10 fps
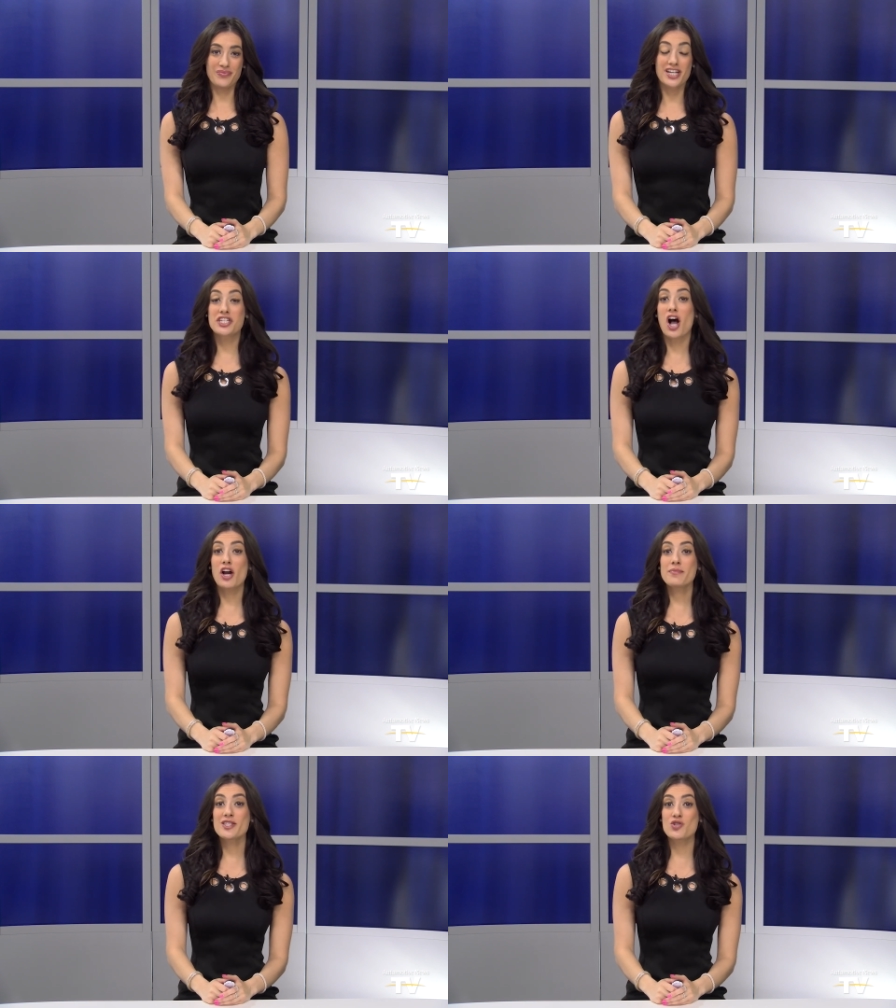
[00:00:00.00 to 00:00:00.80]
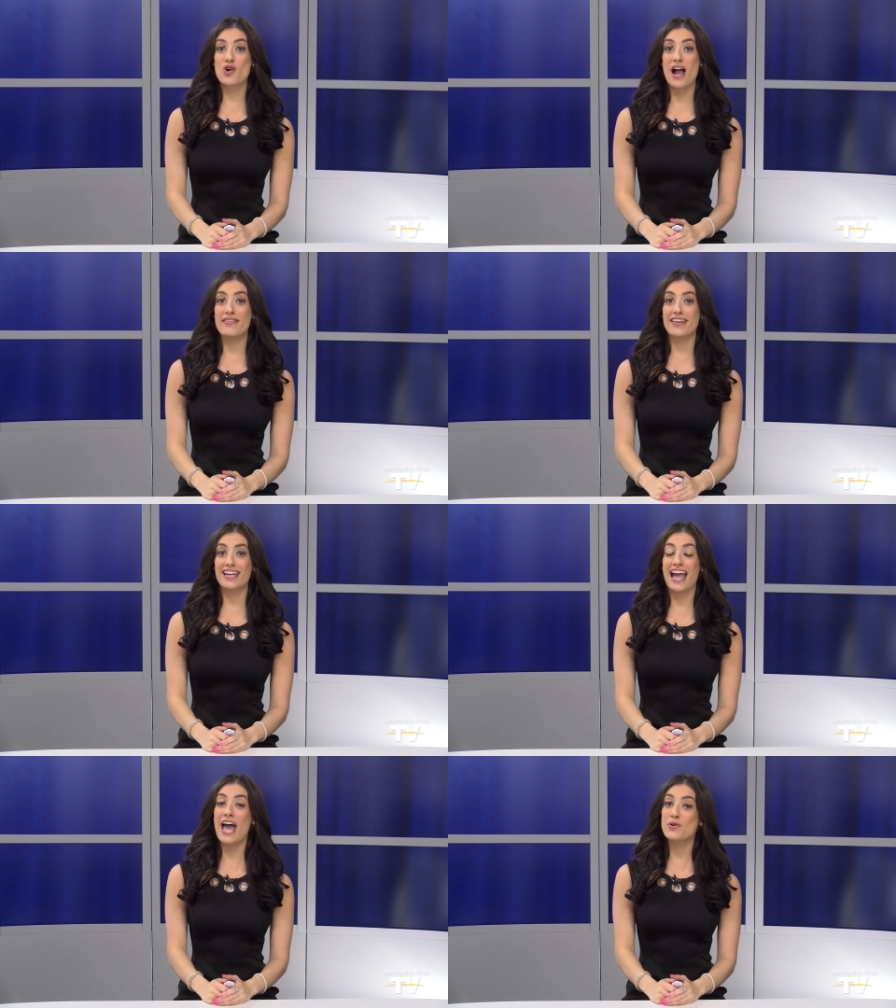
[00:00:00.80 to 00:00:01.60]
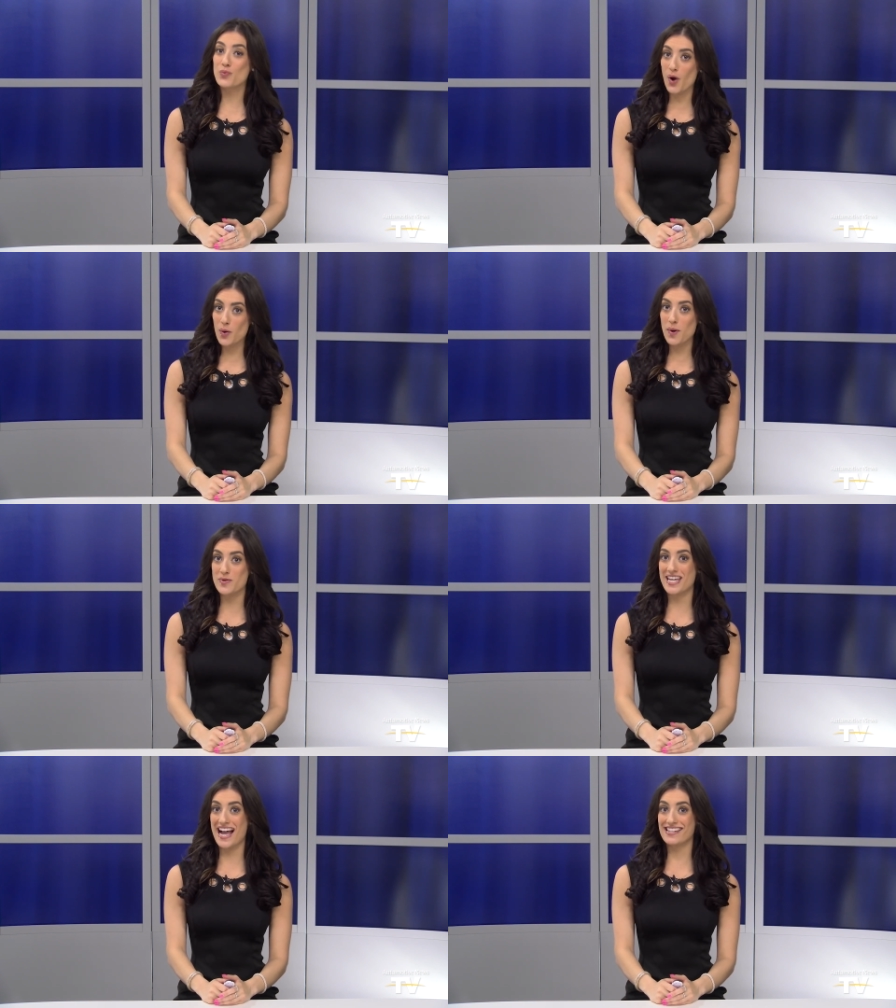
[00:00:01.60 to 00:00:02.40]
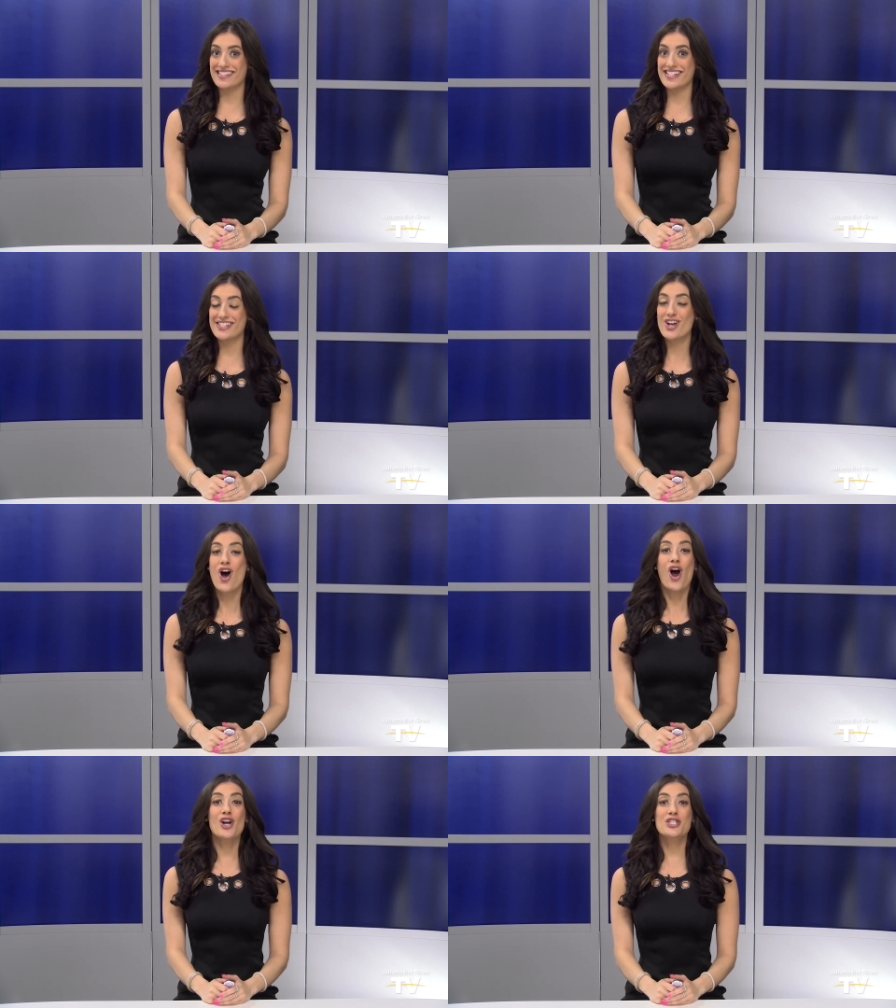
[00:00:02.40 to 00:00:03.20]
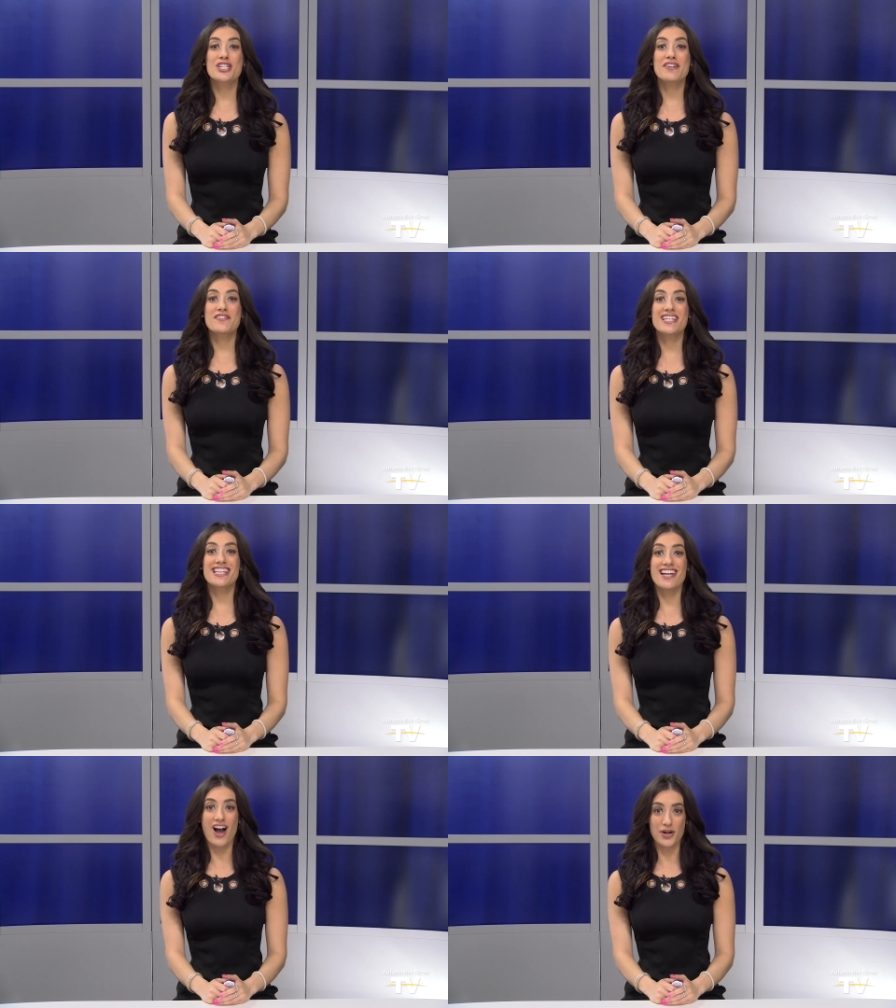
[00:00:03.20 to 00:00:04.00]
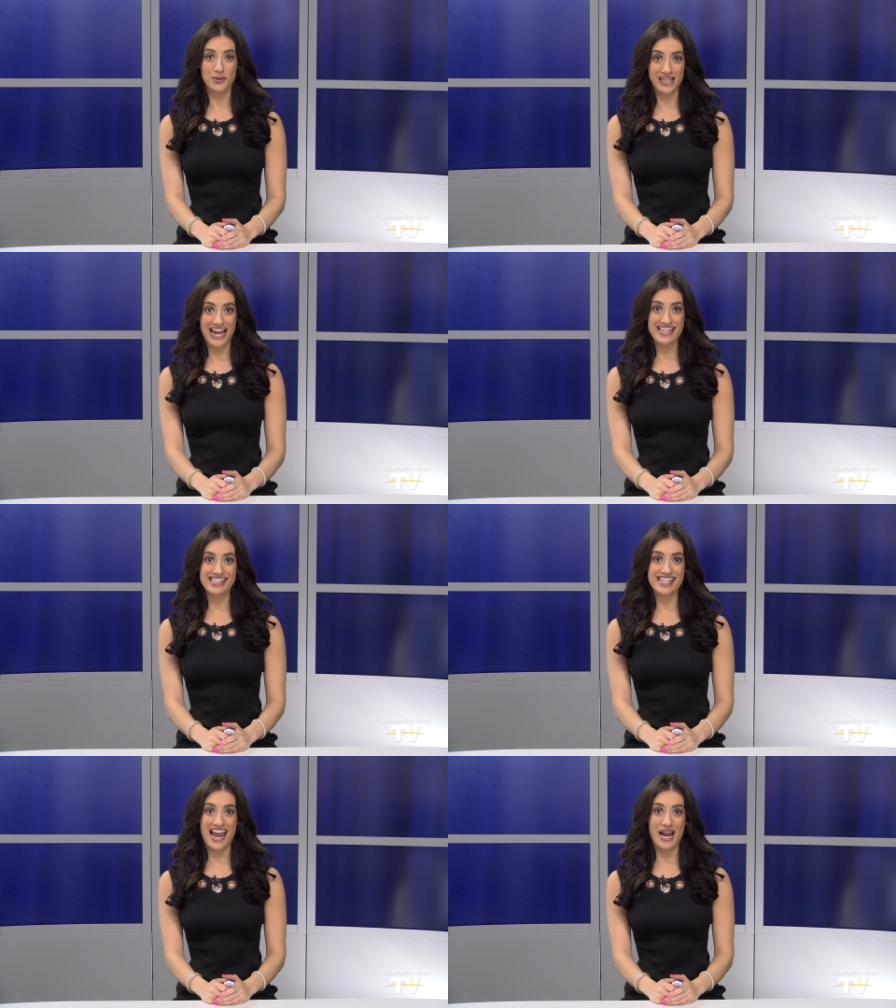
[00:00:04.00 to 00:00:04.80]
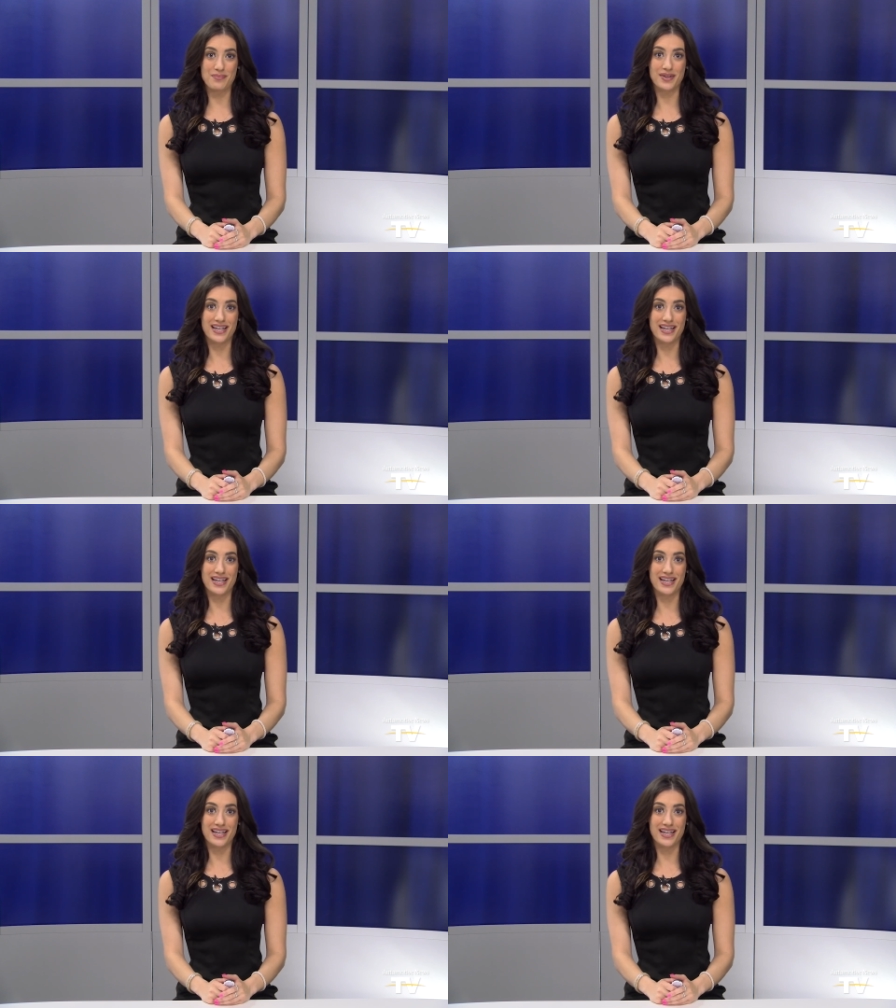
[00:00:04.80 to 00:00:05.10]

autonomous driving, and robo taxis are shifting the auto landscape.